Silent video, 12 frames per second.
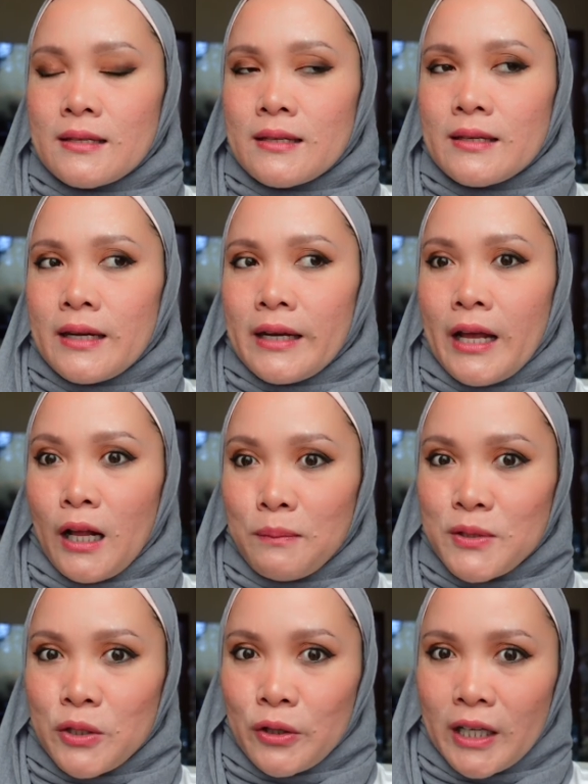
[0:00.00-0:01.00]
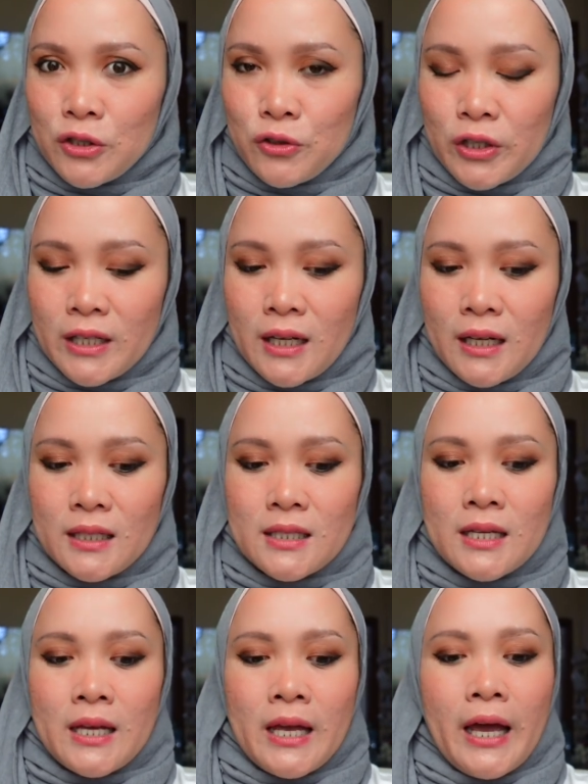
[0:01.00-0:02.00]
can helps your adrenals,
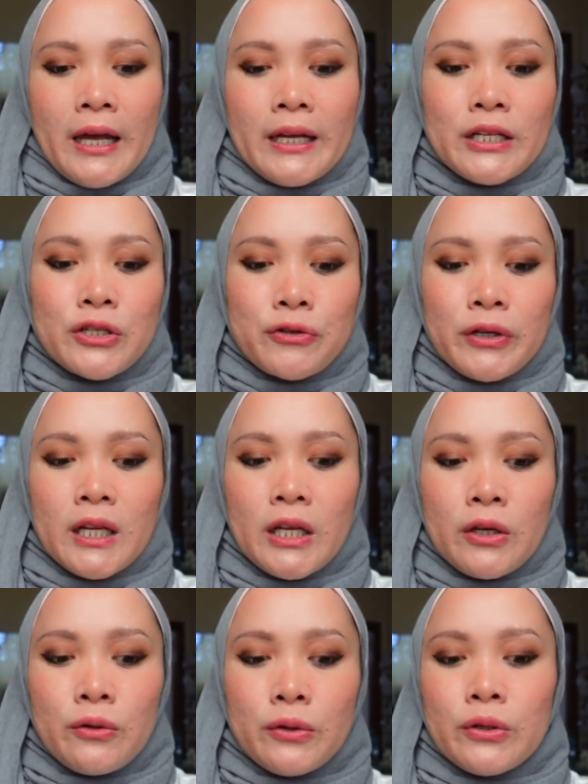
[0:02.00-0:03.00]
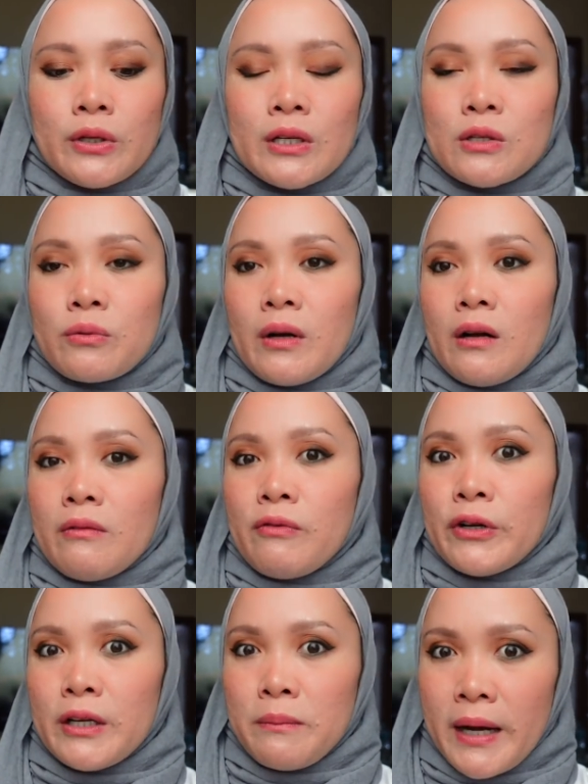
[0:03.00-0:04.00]
and it's really good as well
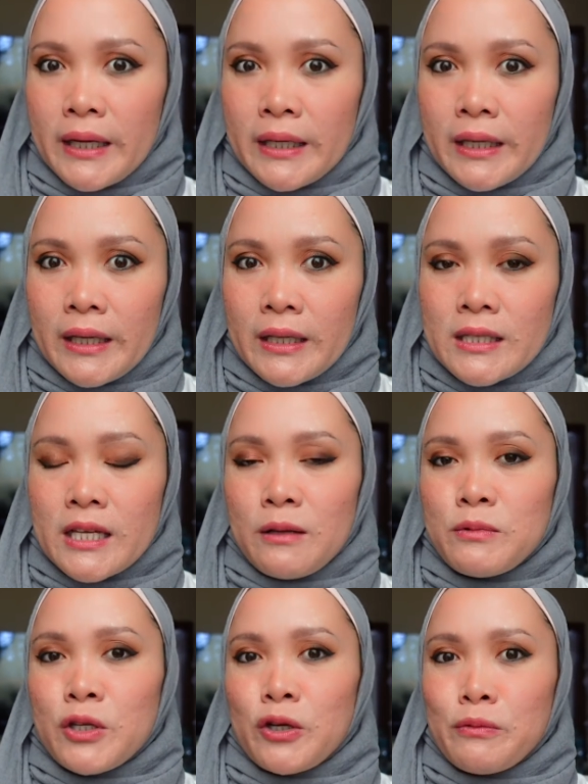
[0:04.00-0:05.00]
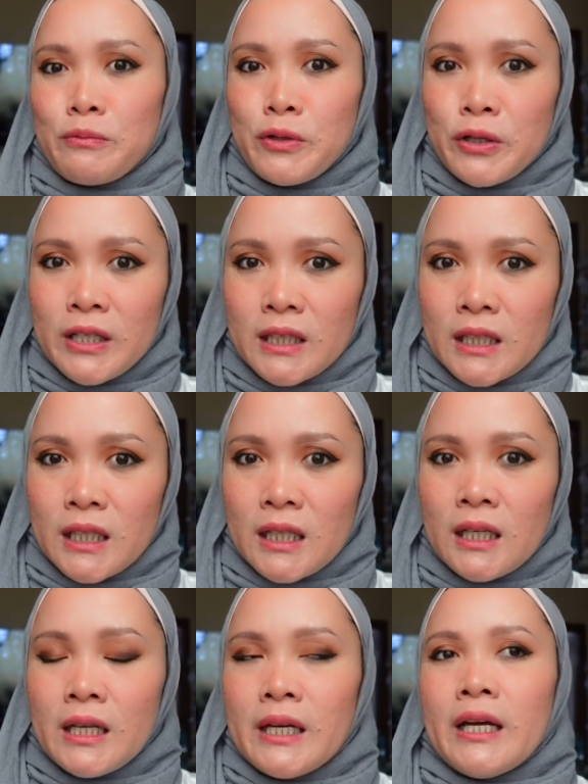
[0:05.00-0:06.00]
for the body. It helps your
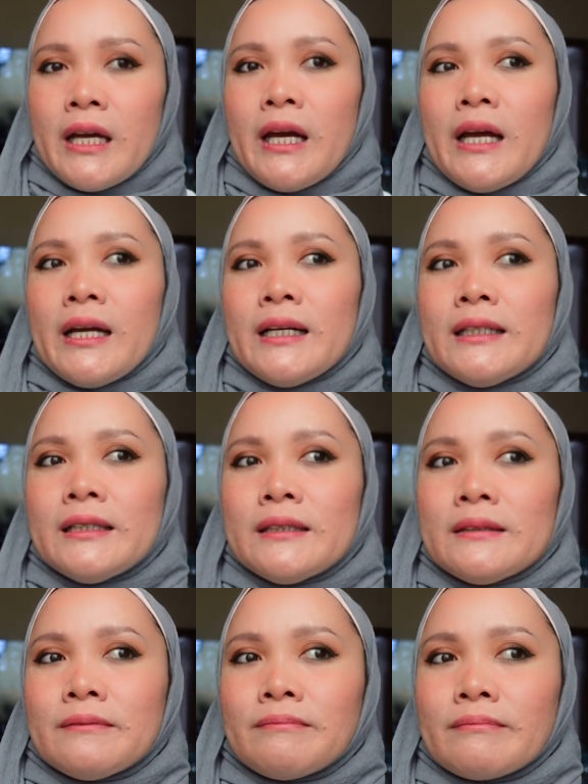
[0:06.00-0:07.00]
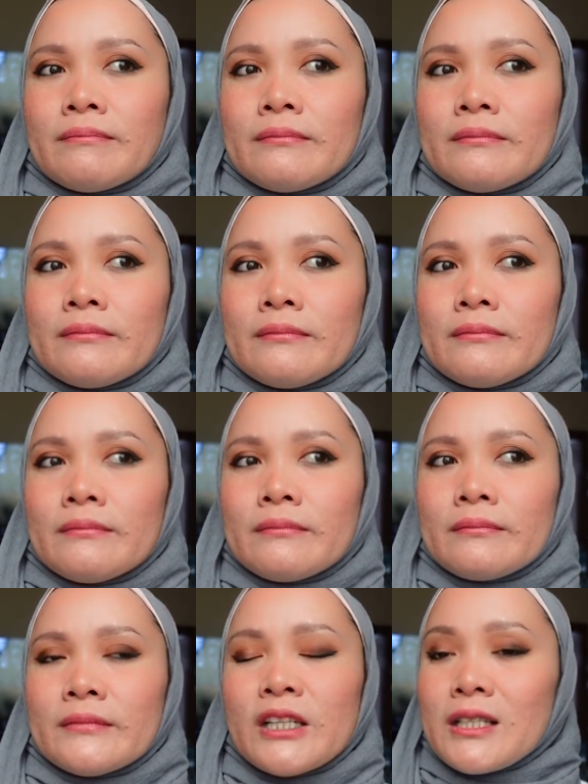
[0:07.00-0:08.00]
immunity, and
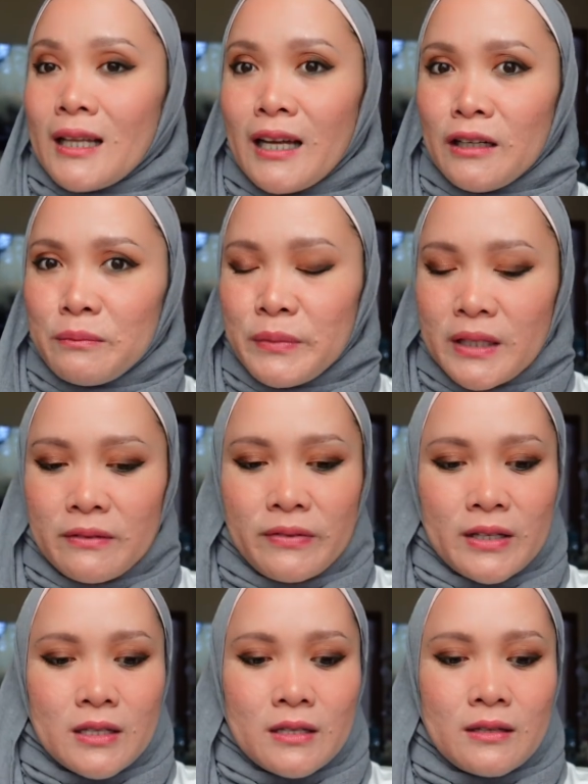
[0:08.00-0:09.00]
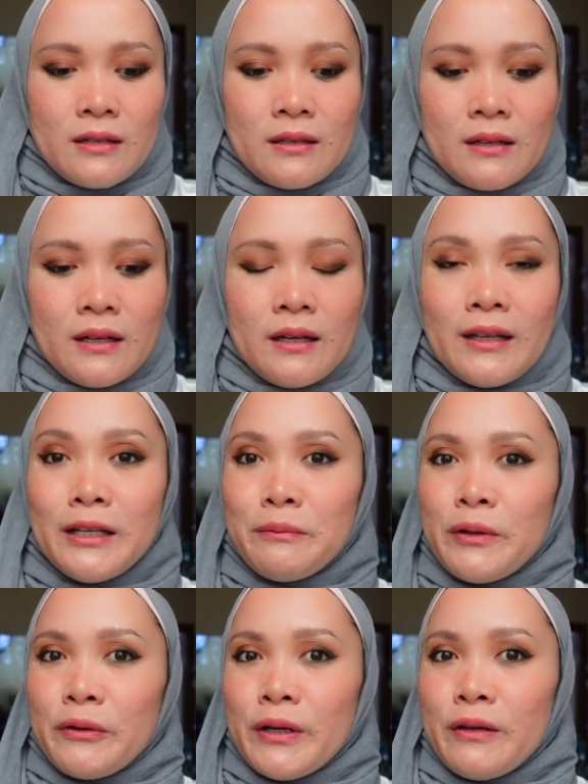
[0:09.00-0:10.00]
there's a lot of benefits. Let
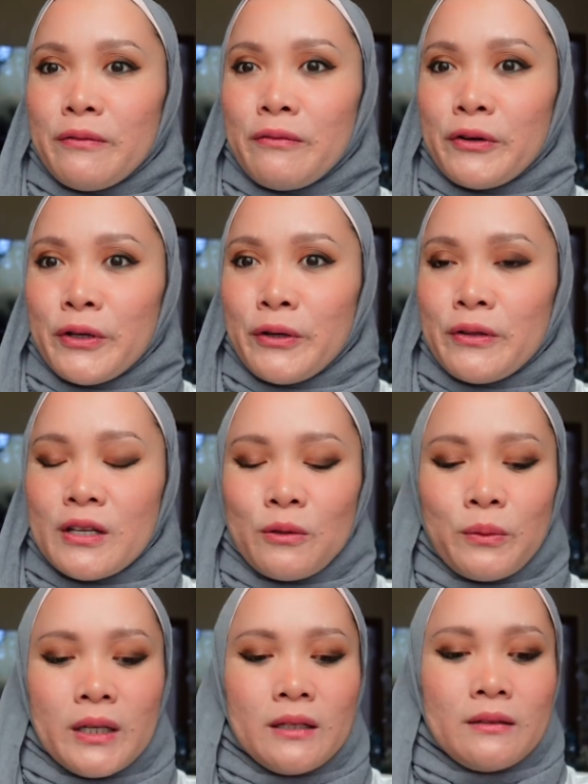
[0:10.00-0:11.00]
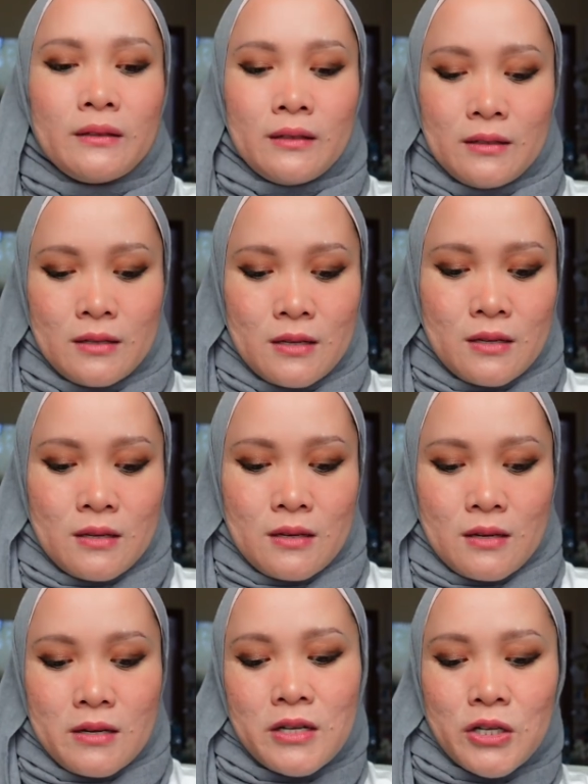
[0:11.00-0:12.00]
me read for you that one.
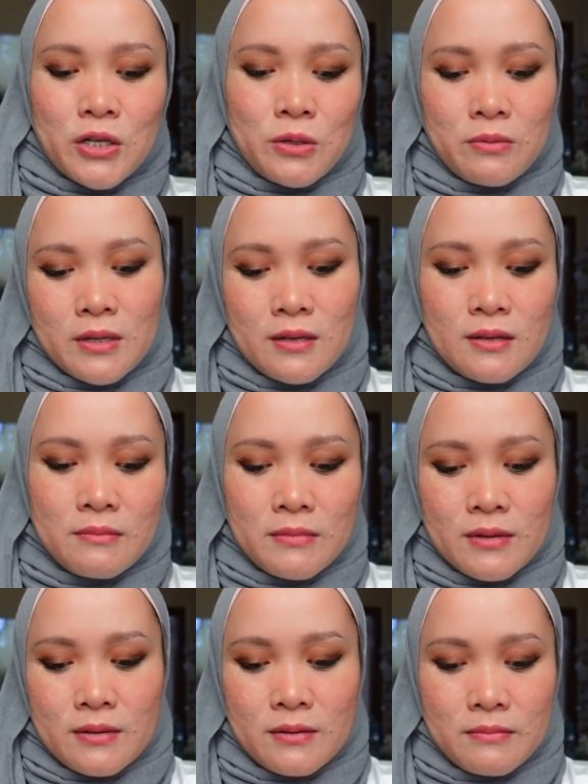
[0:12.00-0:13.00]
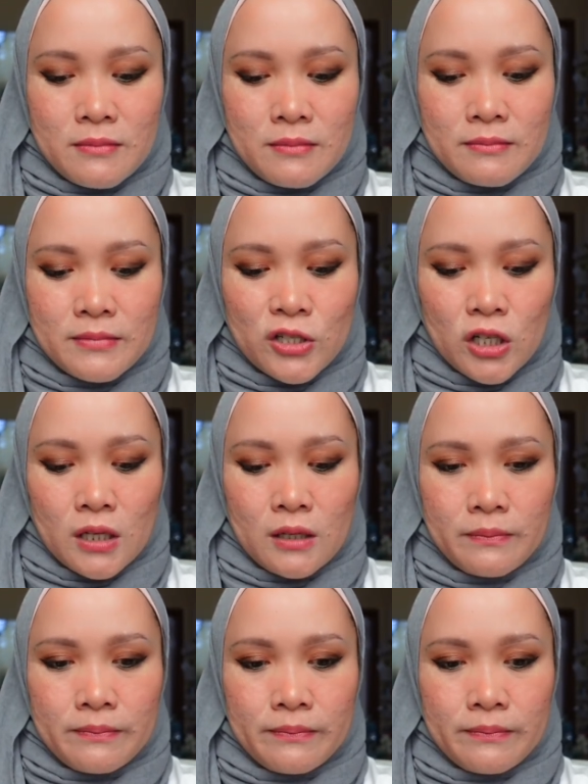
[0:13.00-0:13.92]
Ashwamchaga.